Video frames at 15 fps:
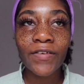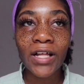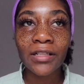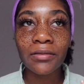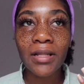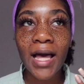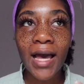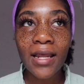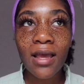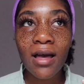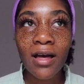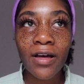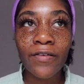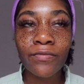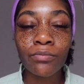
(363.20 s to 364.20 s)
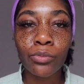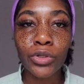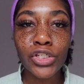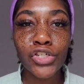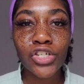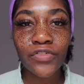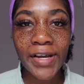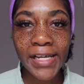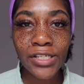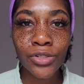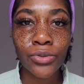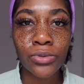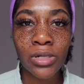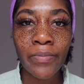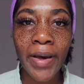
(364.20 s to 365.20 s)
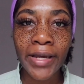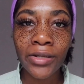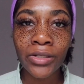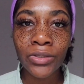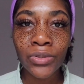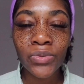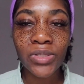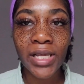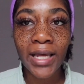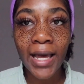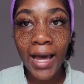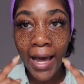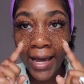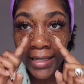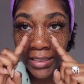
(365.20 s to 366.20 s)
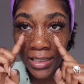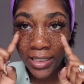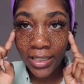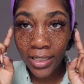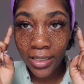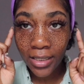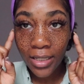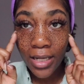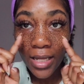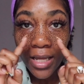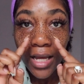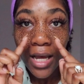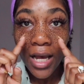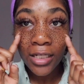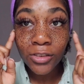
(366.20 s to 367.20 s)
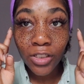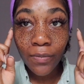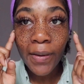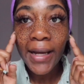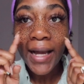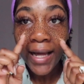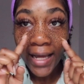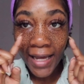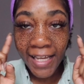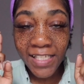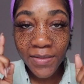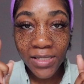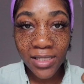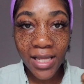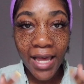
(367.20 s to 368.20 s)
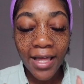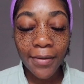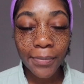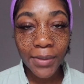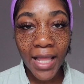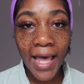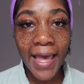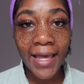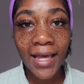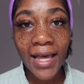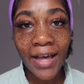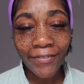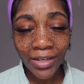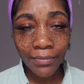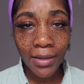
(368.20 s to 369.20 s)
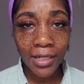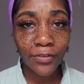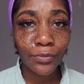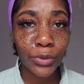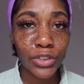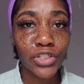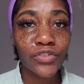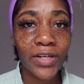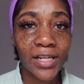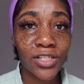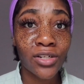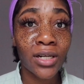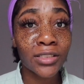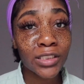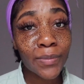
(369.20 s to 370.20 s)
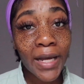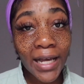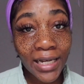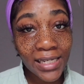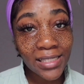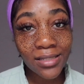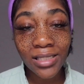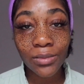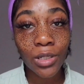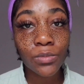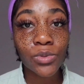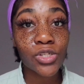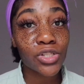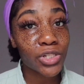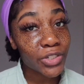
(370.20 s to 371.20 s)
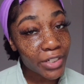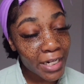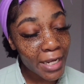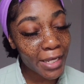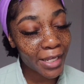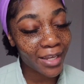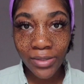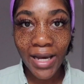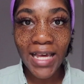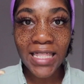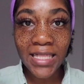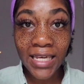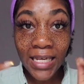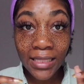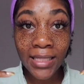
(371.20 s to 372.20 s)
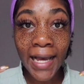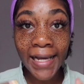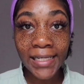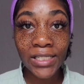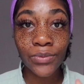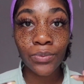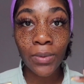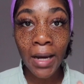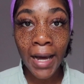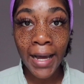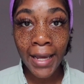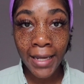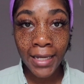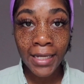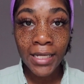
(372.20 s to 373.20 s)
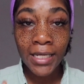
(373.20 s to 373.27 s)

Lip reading: a lot of moisturizer on my nose. Like I did it under my eyes because I apply a heavy amount of moisturizer under my eyes because I'm almost 30. So I think that is why